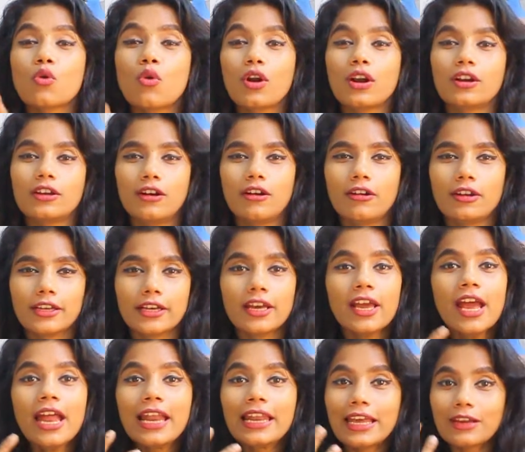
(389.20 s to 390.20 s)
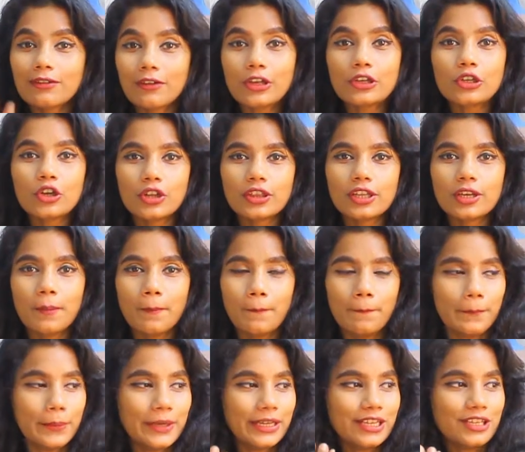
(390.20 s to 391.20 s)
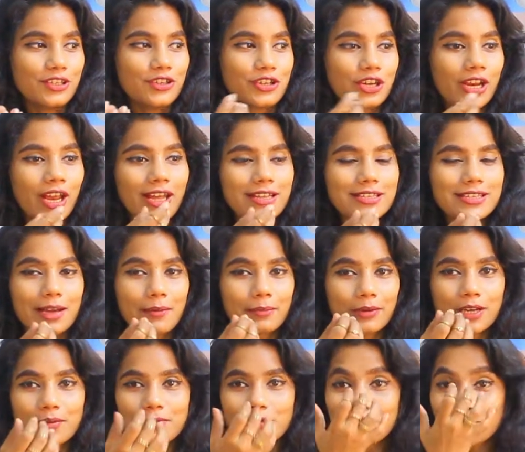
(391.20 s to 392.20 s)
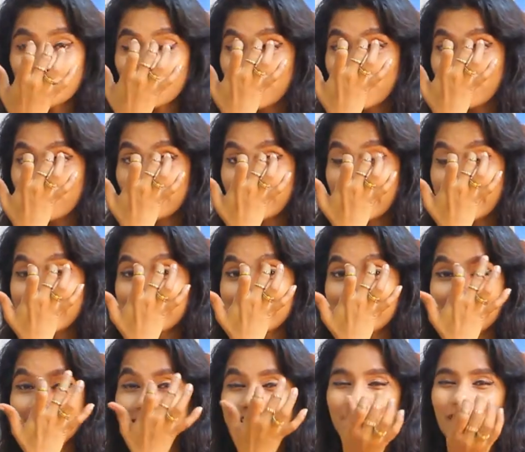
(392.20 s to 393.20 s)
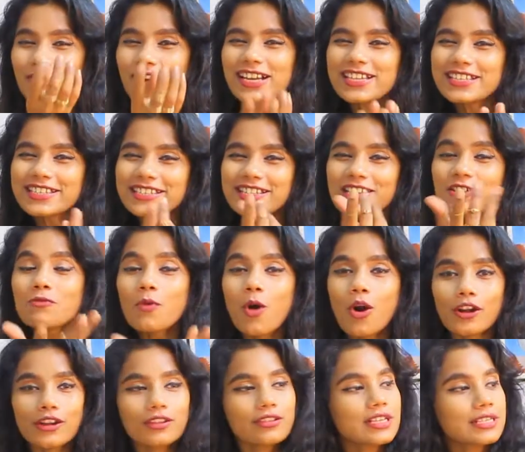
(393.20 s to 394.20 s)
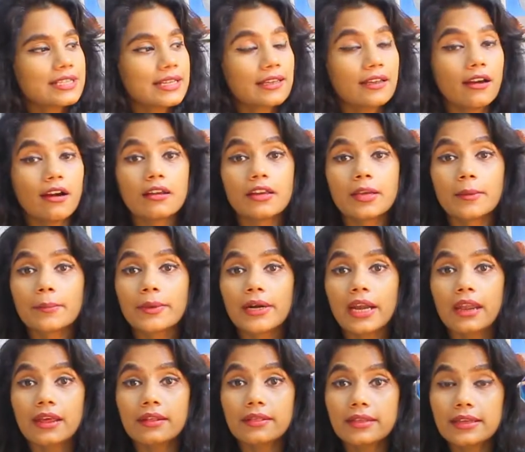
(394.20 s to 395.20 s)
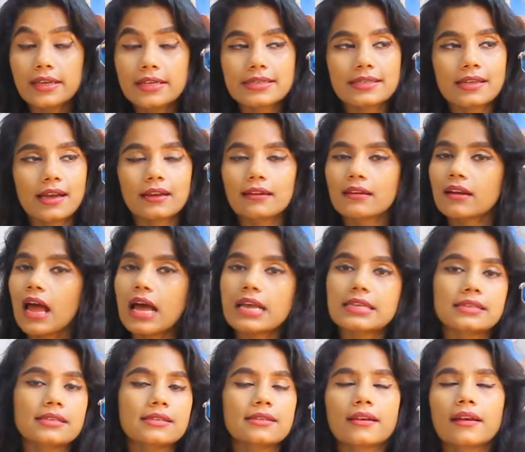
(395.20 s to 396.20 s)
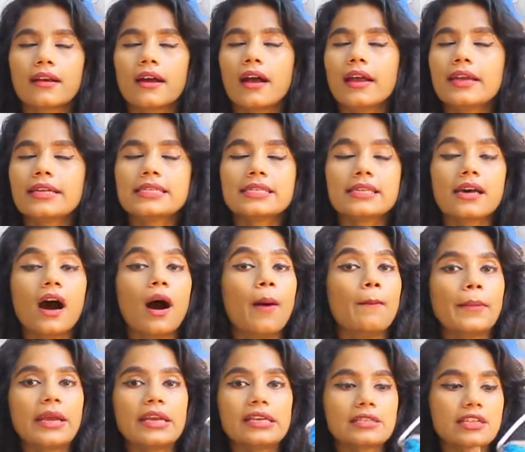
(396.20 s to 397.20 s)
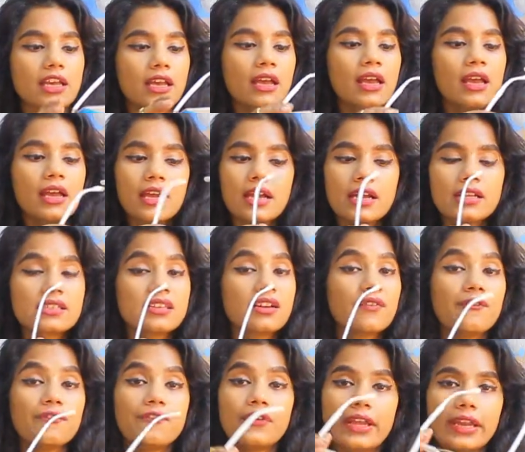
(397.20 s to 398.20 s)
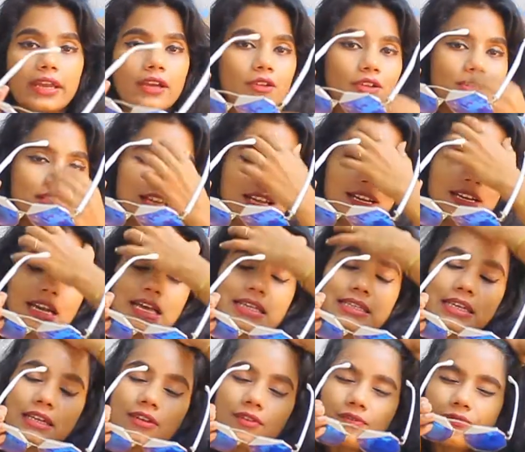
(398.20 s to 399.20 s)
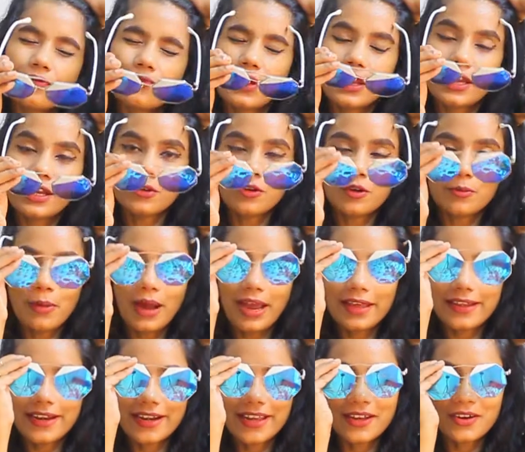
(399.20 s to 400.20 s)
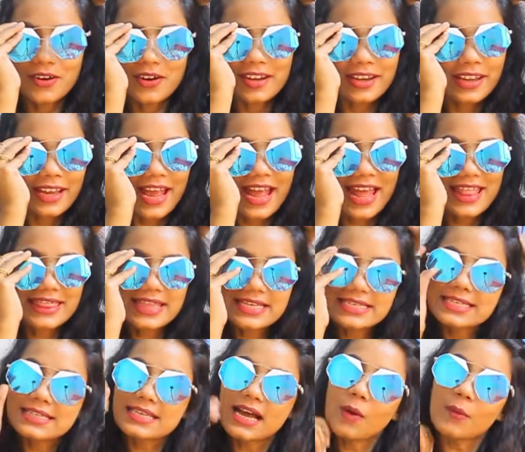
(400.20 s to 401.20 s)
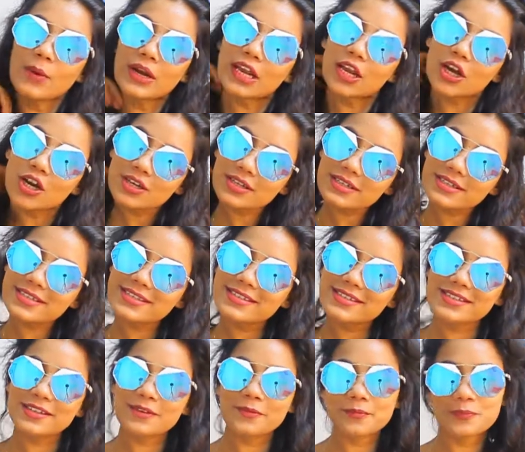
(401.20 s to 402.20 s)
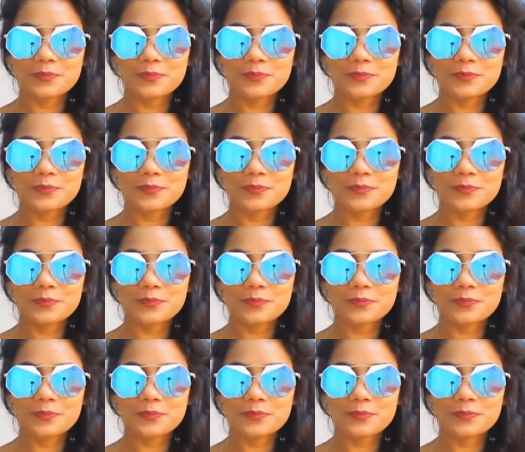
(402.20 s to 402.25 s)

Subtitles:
clearly. Like when you're on the beach, sometimes if there is tint you can't see water this clearly, but this sunglass, it's amazing. It's a very good sunglass and a very good buy that I got, and this is how it looks.